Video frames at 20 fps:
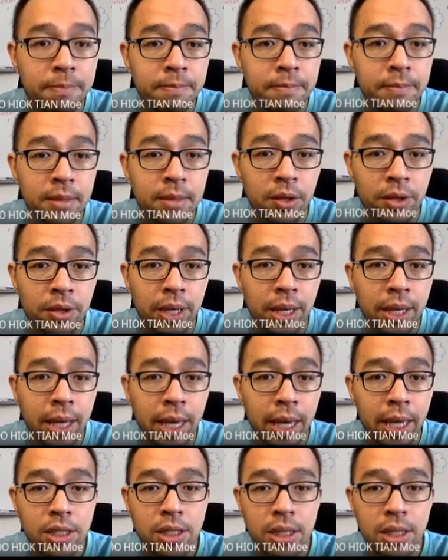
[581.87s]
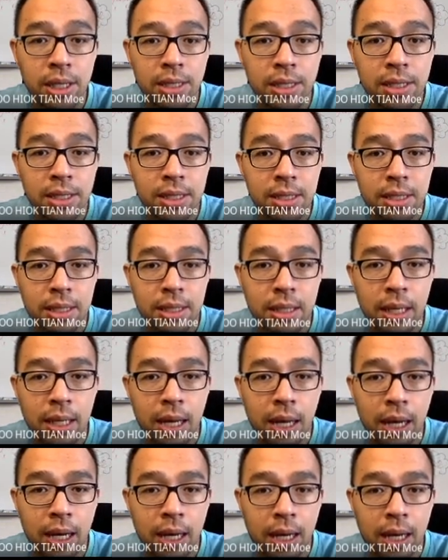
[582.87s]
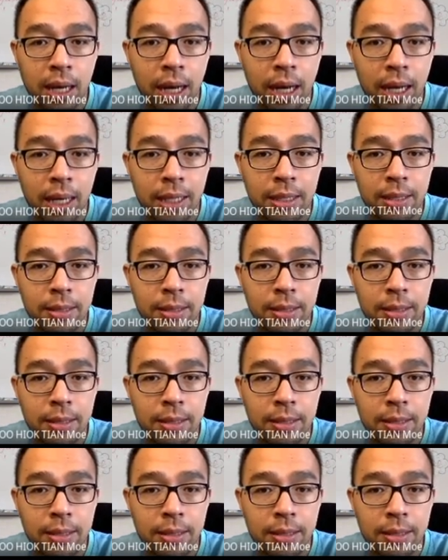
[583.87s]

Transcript: Okay, h is height.